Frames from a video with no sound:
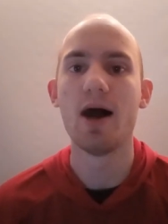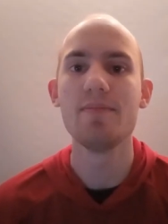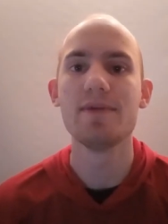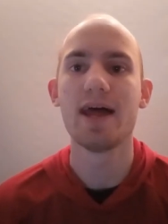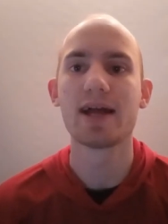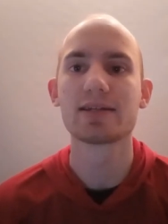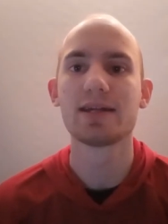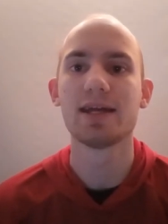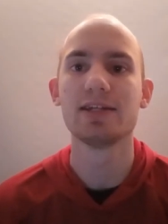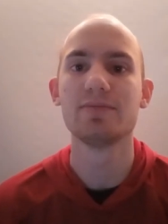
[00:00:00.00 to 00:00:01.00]
Up
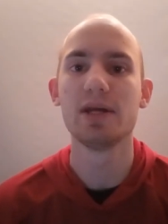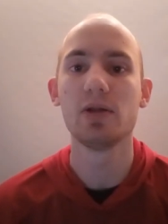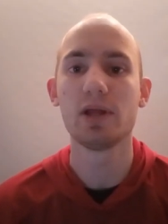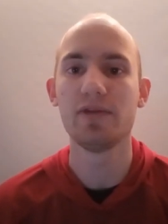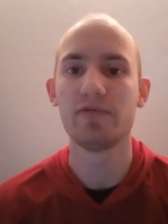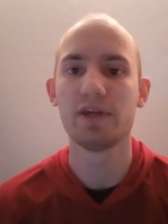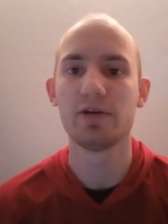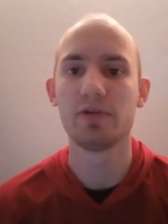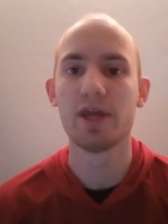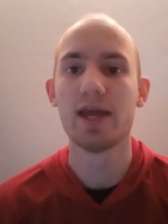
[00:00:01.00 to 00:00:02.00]
next is middle
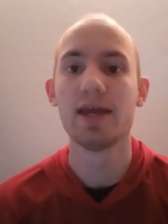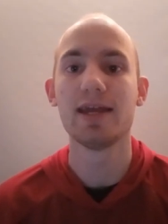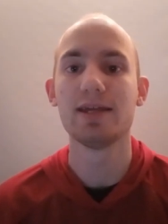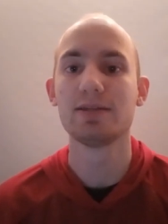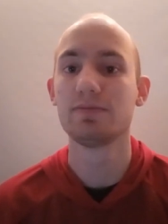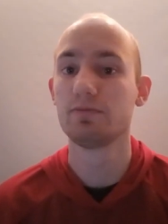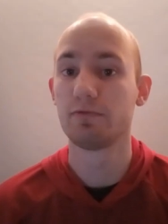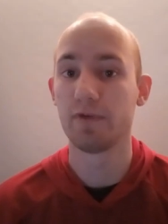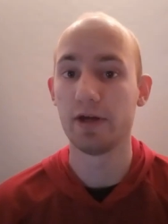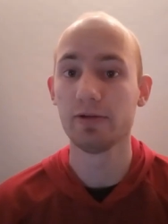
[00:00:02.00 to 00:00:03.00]
infield is
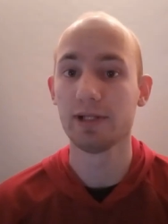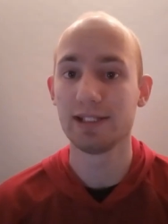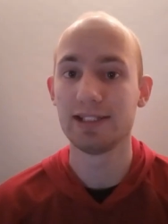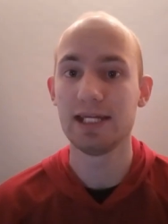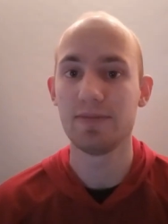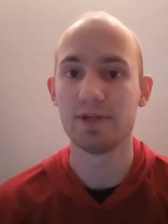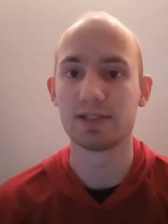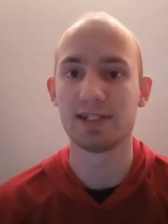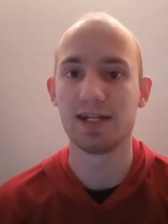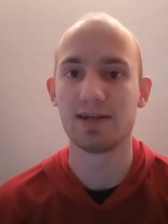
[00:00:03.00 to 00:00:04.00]
fairly deep
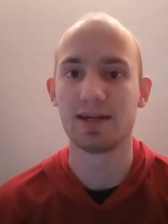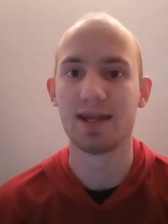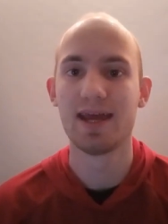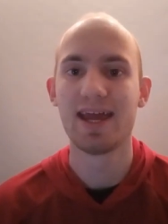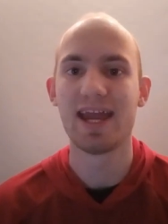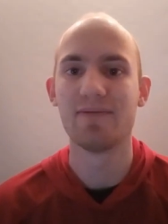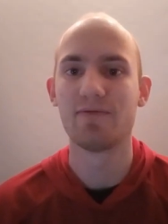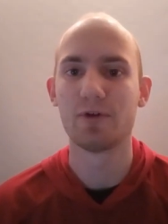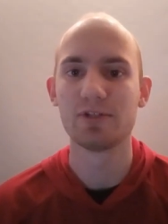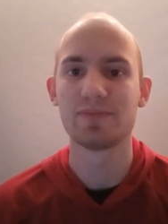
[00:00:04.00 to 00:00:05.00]
this season,
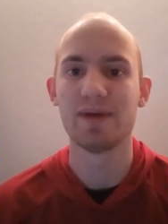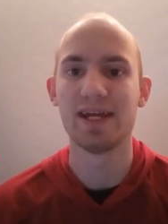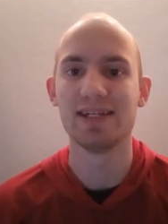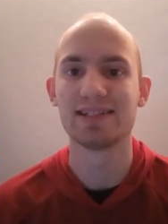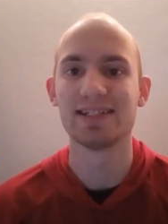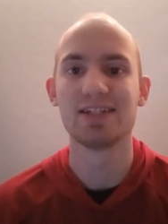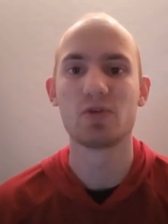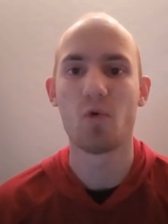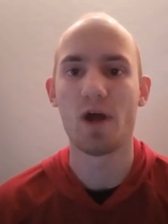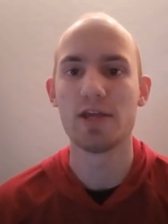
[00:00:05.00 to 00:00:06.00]
and first base is
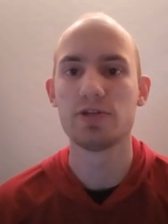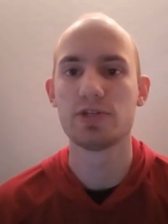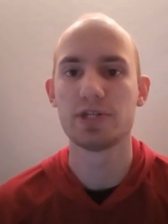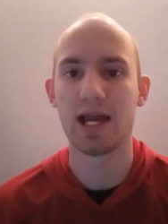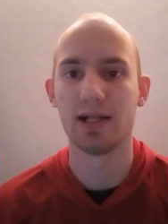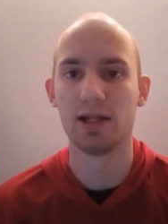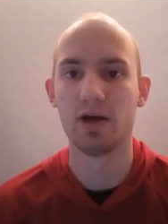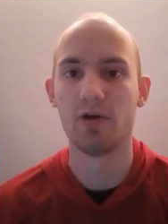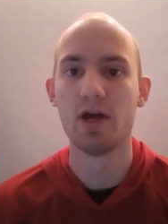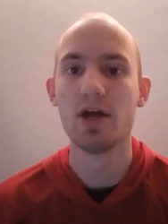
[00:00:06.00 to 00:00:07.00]
quite
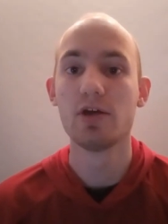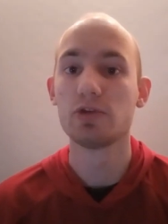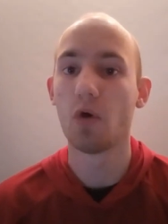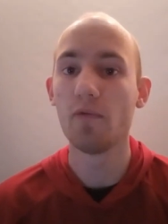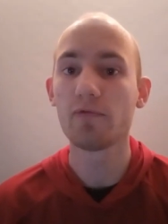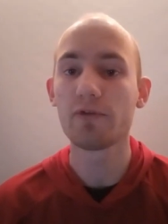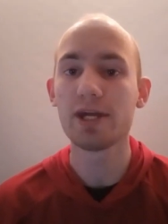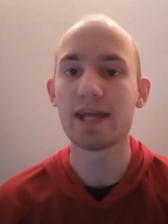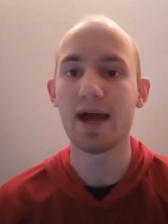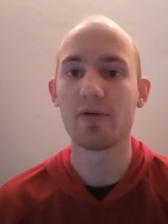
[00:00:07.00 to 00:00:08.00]
shallow. Don't
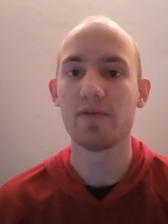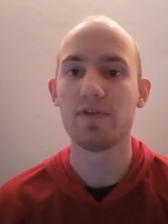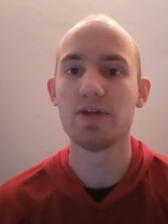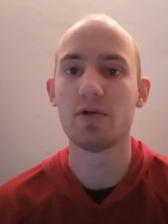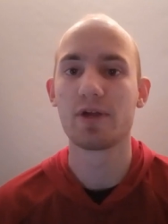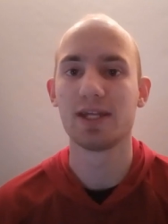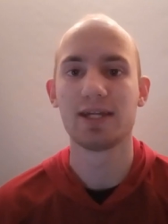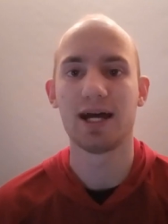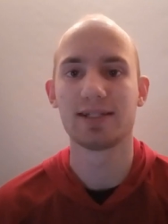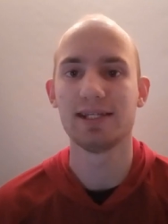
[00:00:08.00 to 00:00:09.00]
freak out if you don't
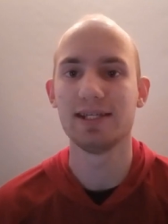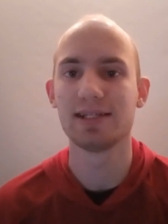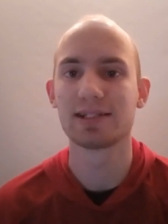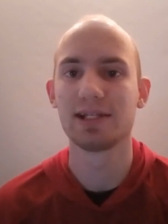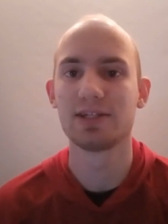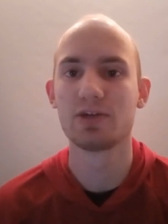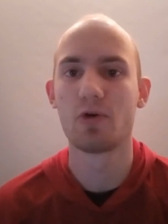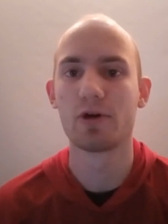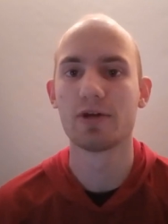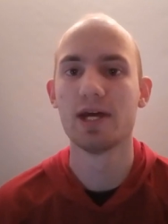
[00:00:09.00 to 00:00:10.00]
get Tatis,
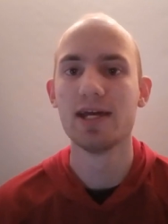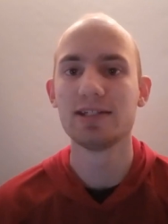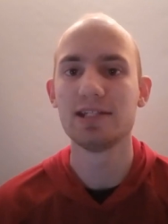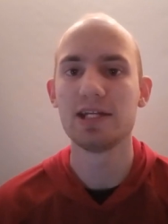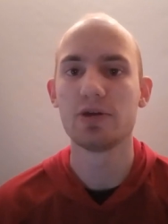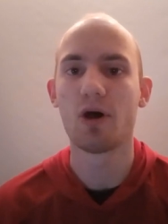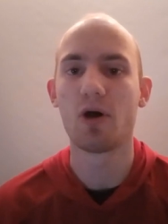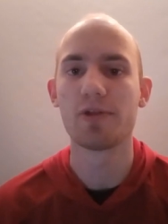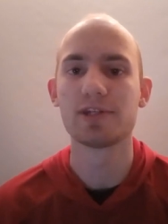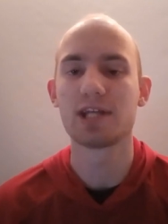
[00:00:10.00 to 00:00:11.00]
Lindor, Seager,
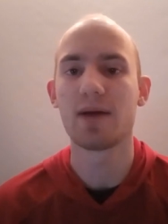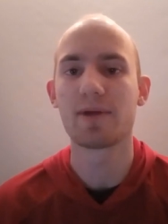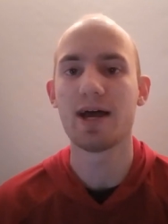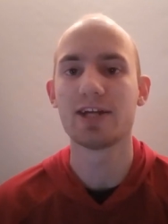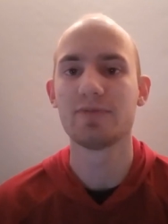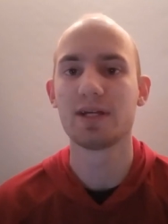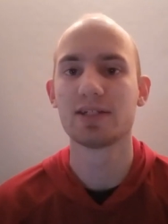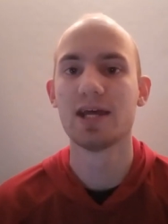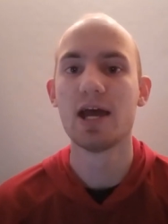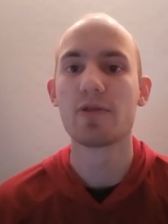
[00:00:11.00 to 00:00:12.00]
all these top guys,
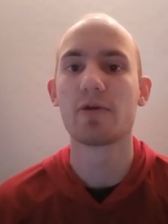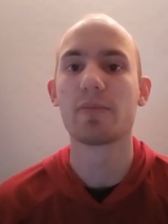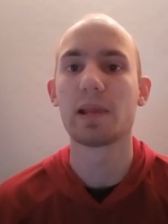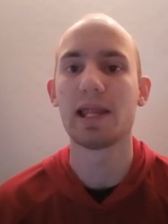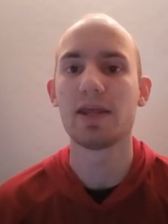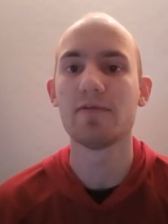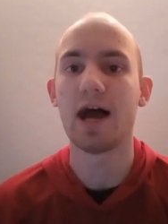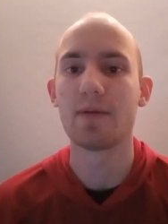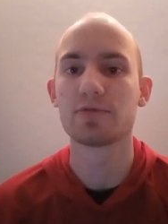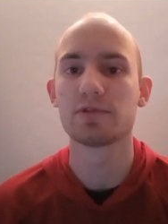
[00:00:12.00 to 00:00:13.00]
because there are plenty of
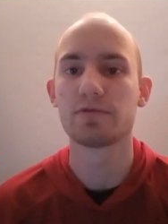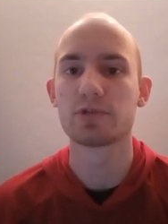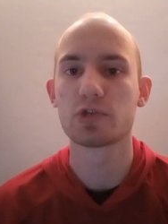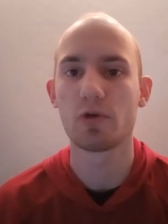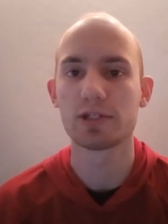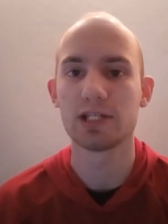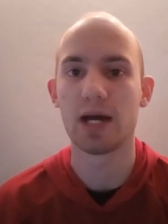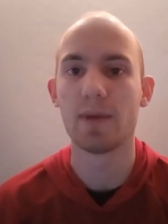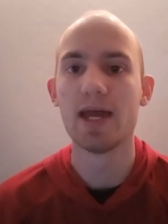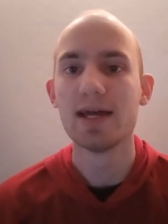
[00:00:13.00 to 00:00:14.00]
options for
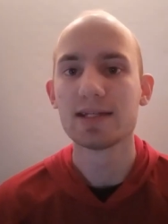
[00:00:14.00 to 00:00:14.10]
shortstop.